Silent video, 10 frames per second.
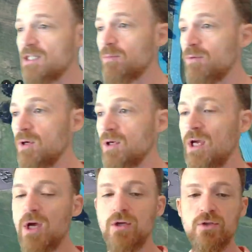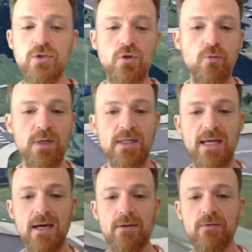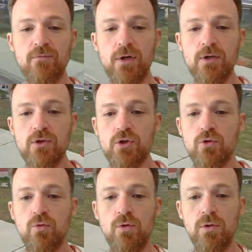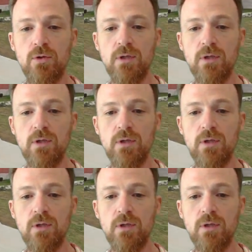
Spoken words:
Brook, zooming down in front of the school.